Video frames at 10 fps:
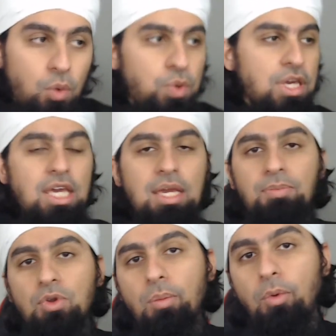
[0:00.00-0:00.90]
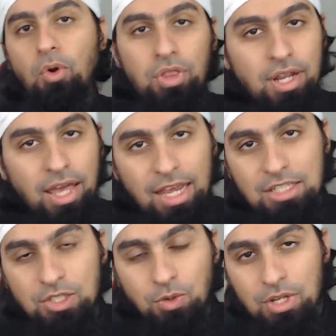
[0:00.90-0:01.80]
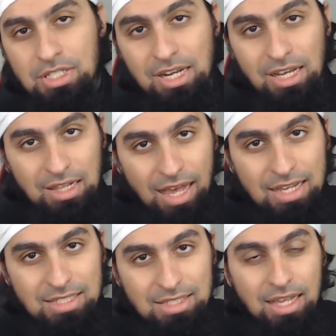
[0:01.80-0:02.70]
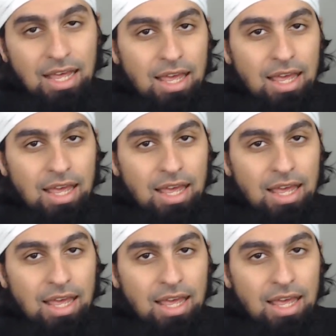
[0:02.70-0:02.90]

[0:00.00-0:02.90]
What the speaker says: We keep no more than 8 students in a class.